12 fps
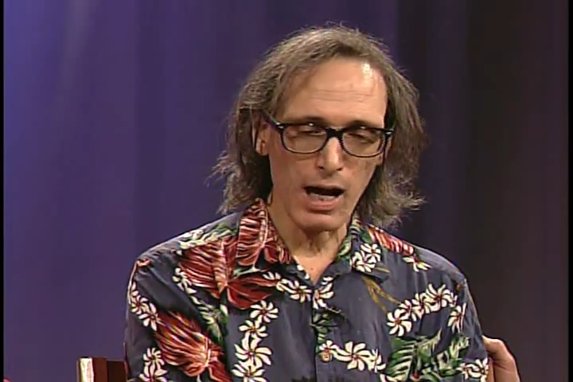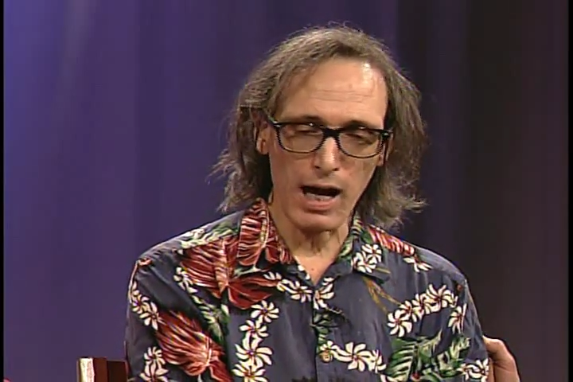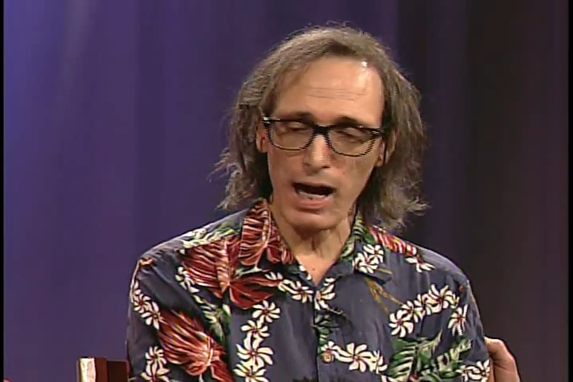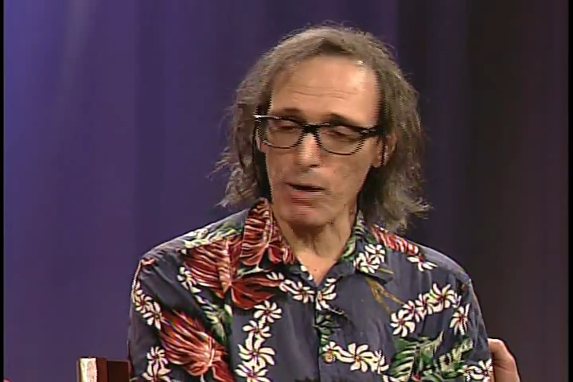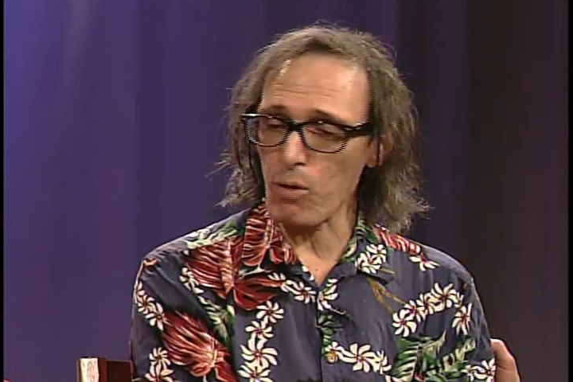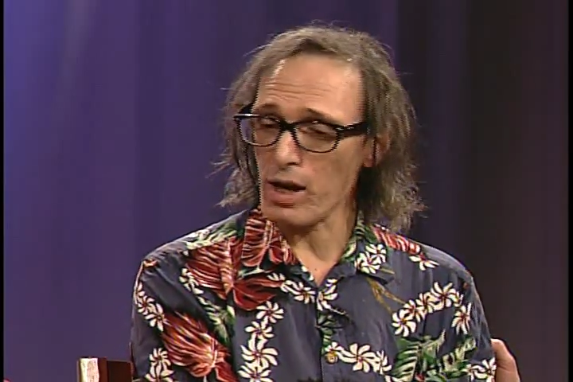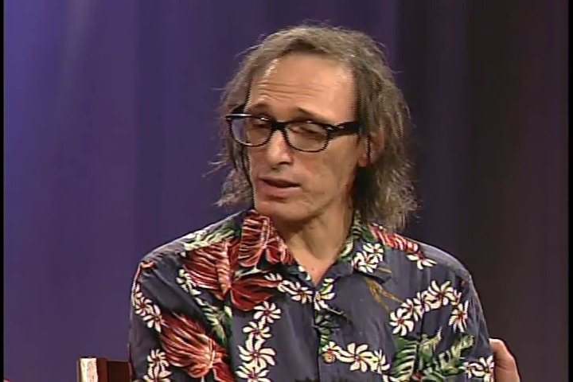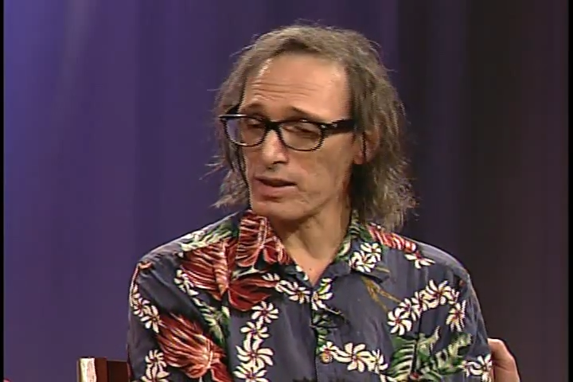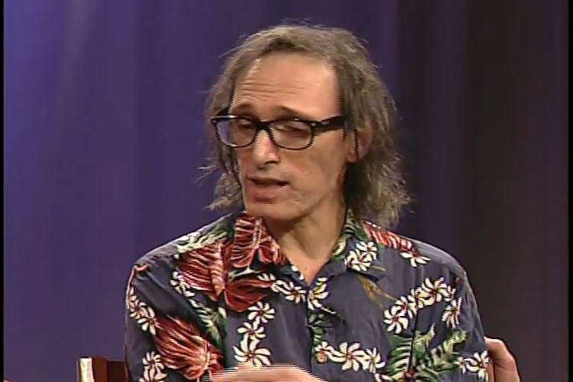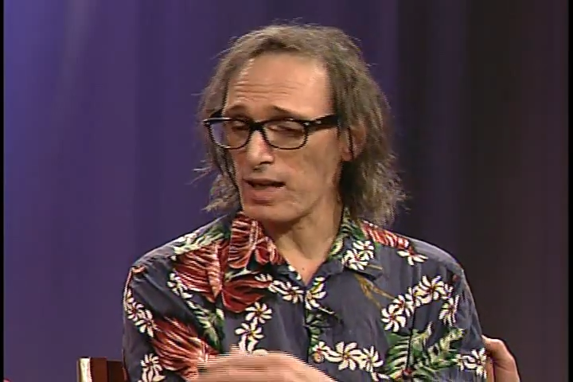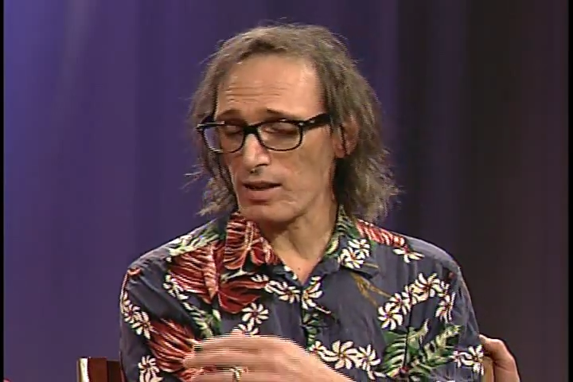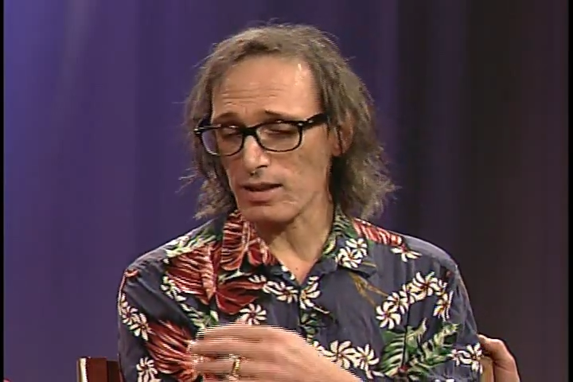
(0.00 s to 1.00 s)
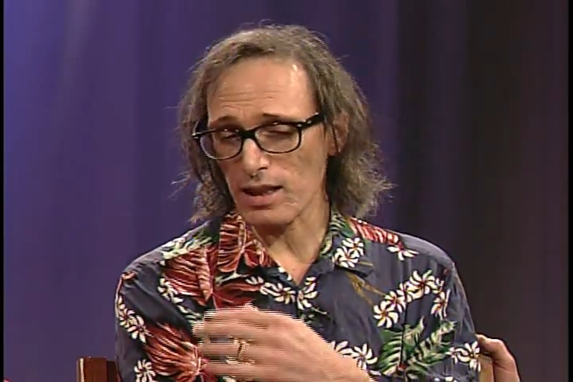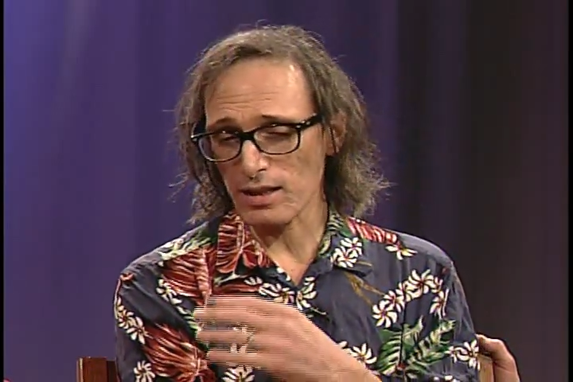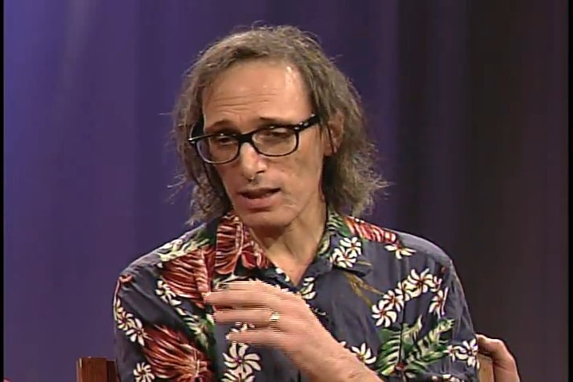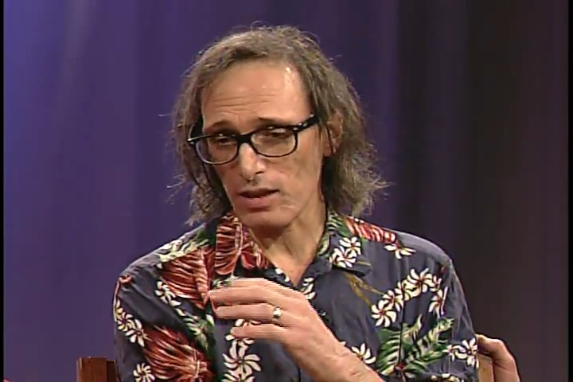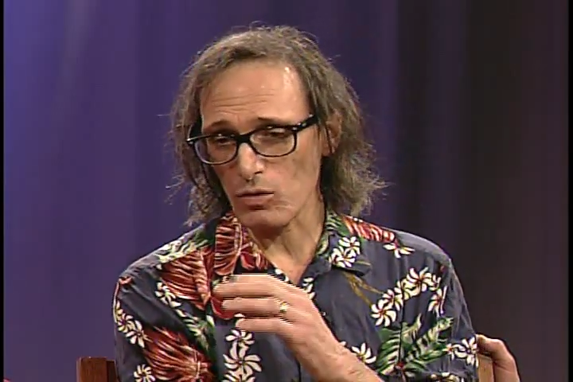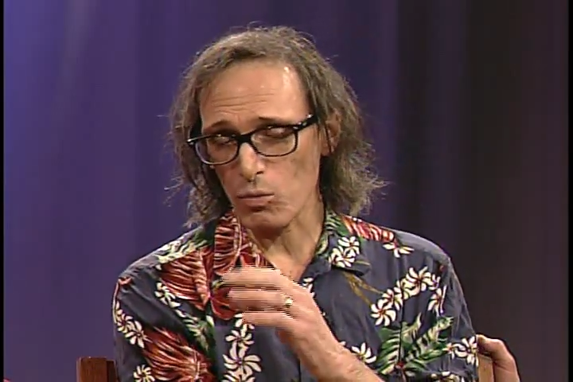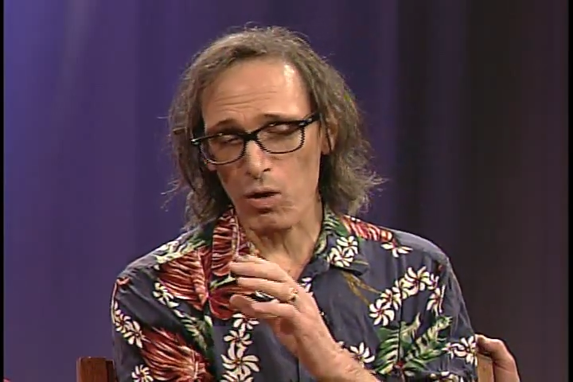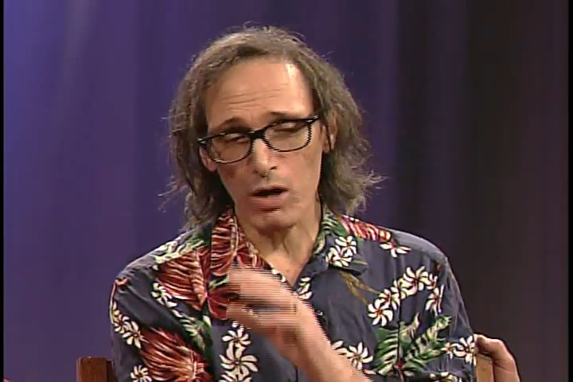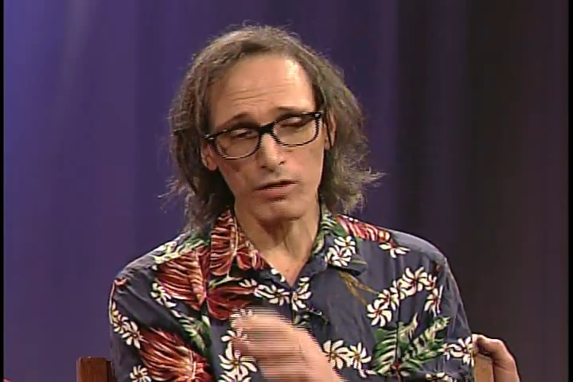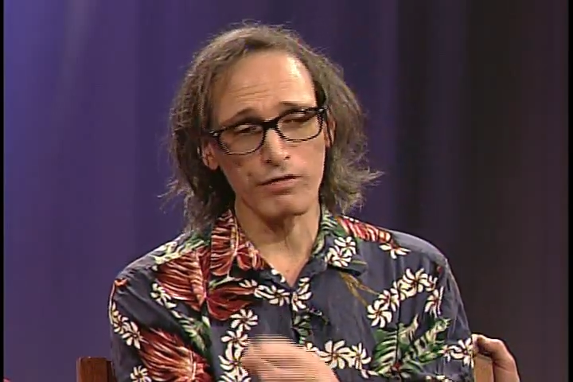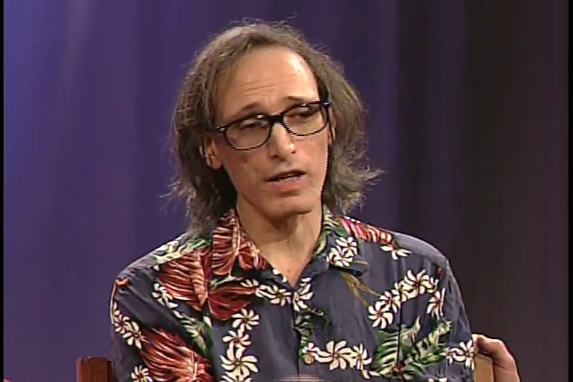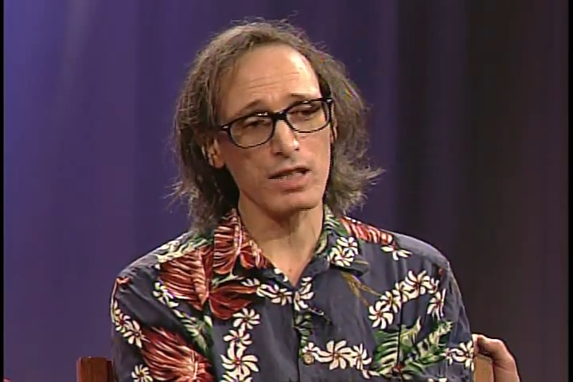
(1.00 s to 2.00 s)
I wanted to say that the
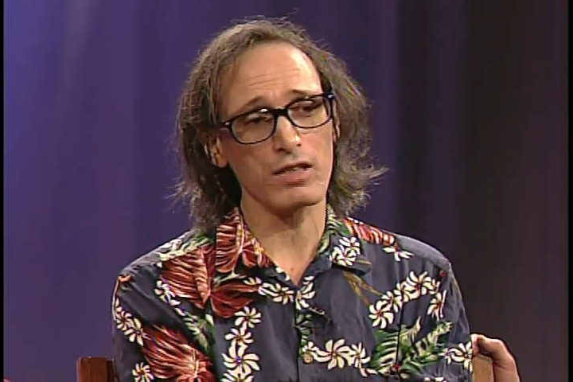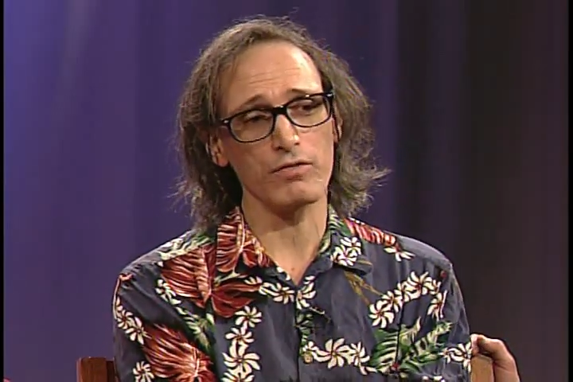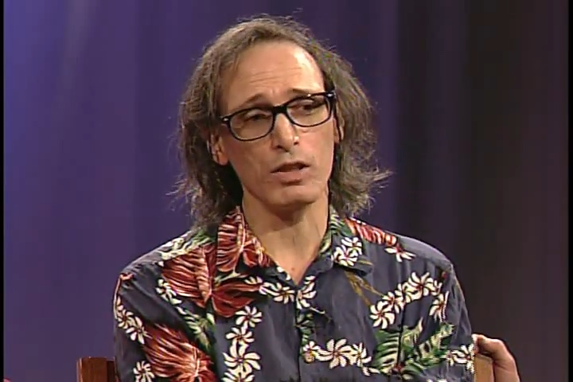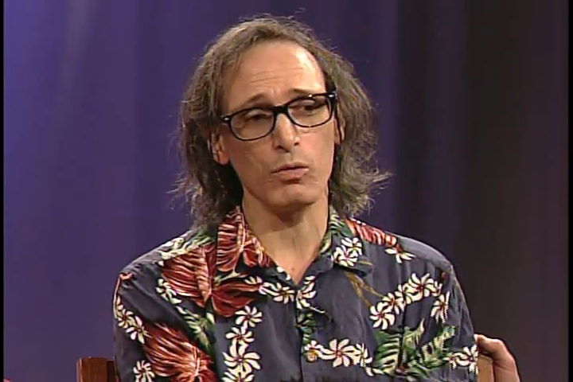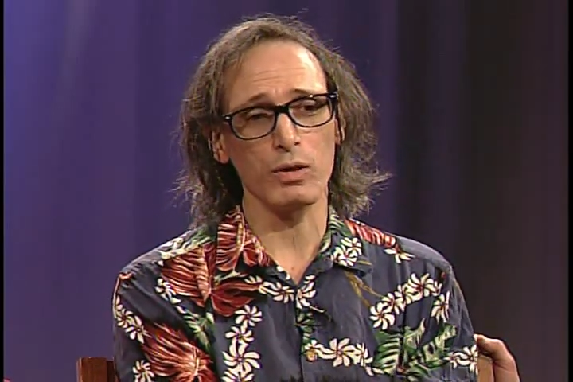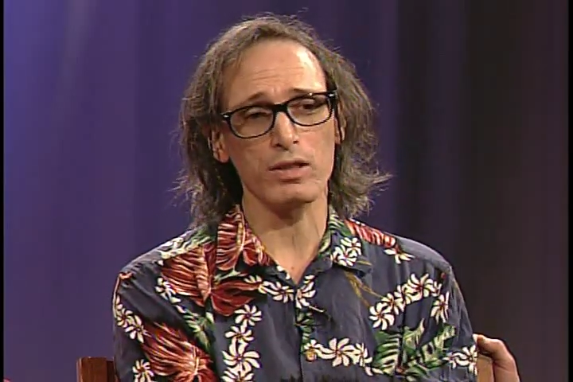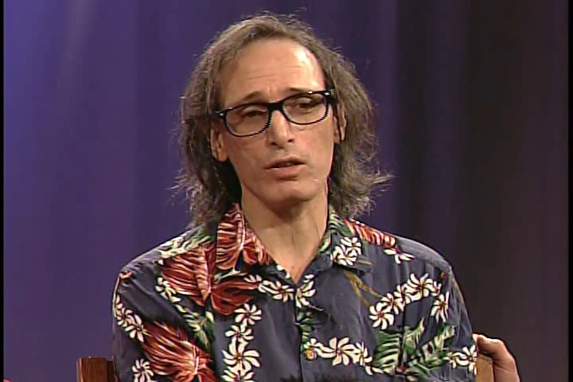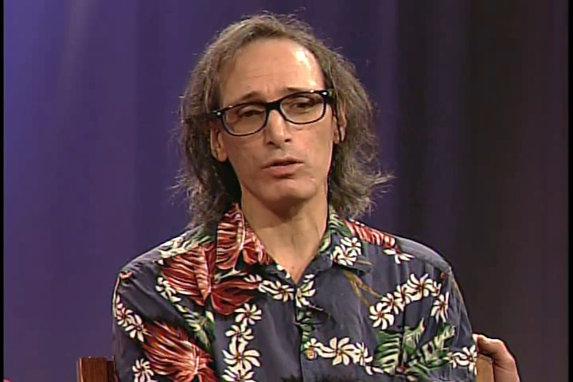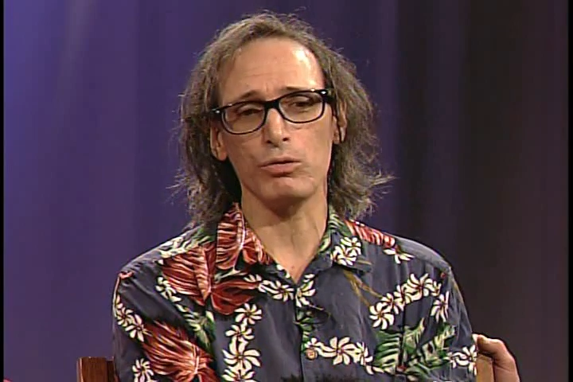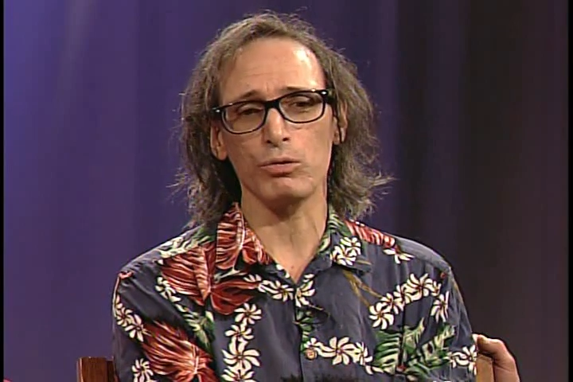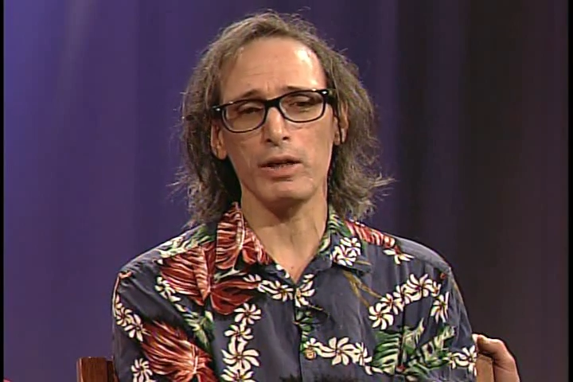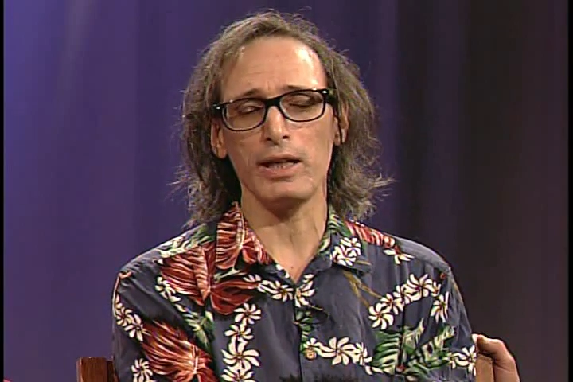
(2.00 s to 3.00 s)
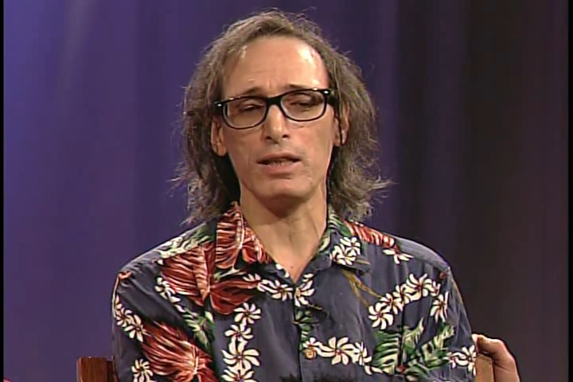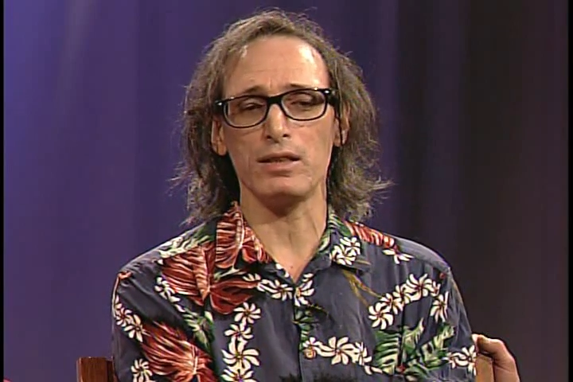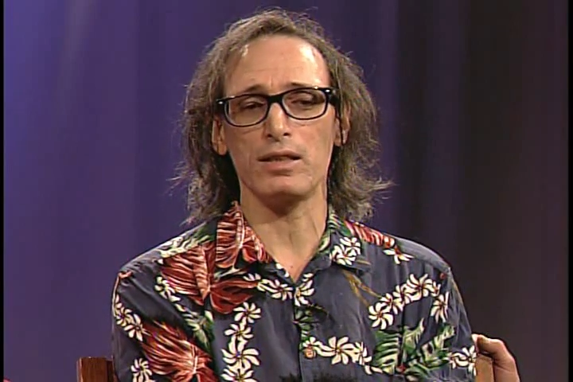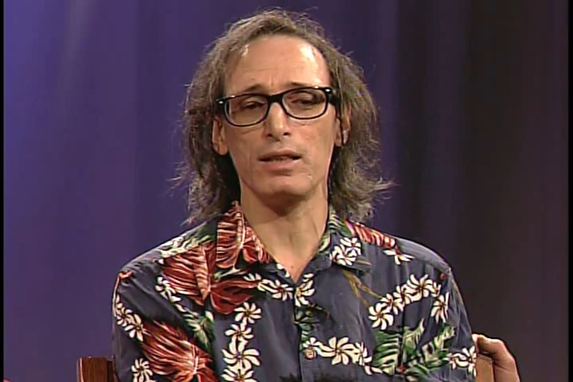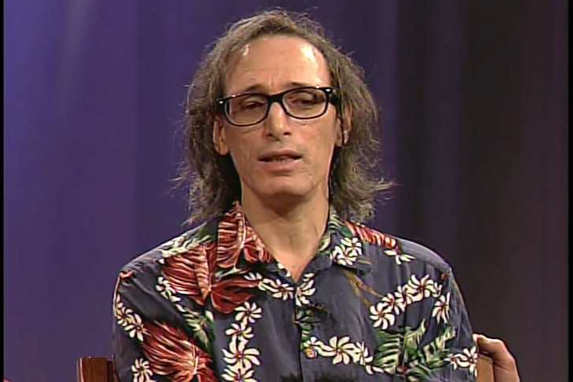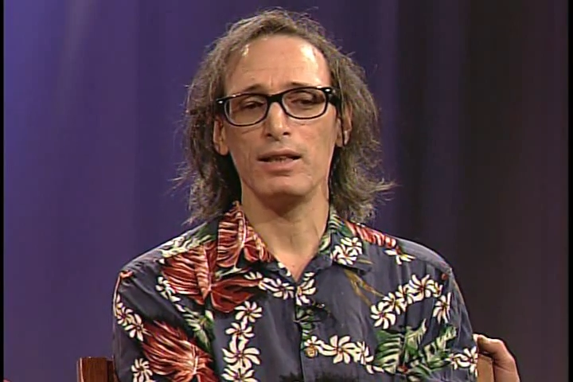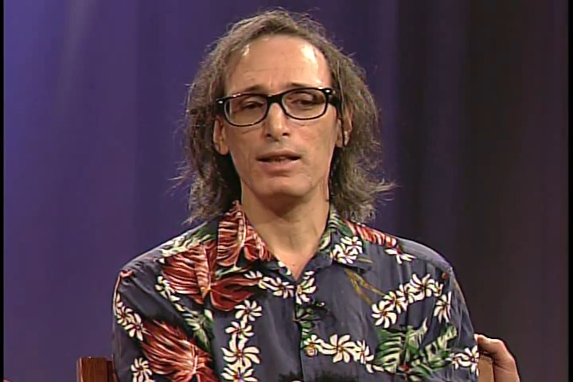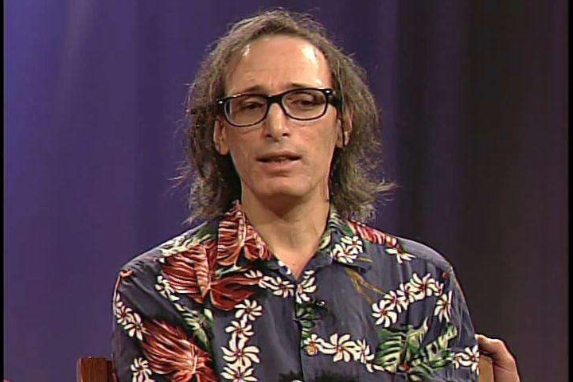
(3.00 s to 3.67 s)
Water Festival was a great